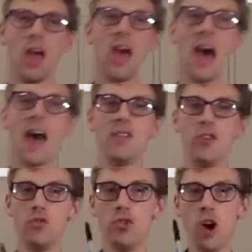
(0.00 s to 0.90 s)
And if
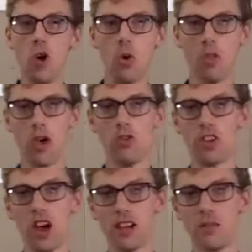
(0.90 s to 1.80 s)
you know what those
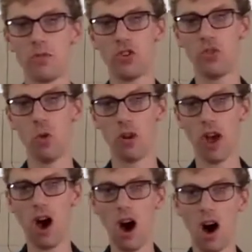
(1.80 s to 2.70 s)
items you
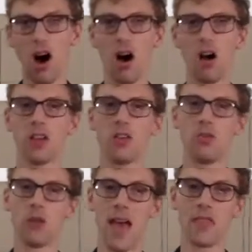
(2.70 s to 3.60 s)
want are,
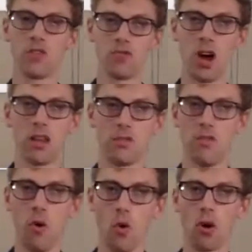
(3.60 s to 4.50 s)
you'll get the right
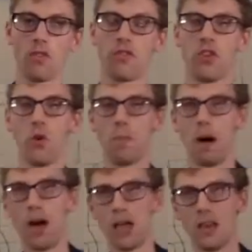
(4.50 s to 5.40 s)
fork for your
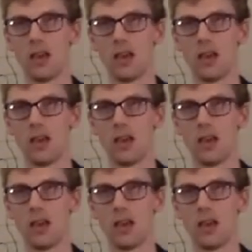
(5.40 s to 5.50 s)
bike.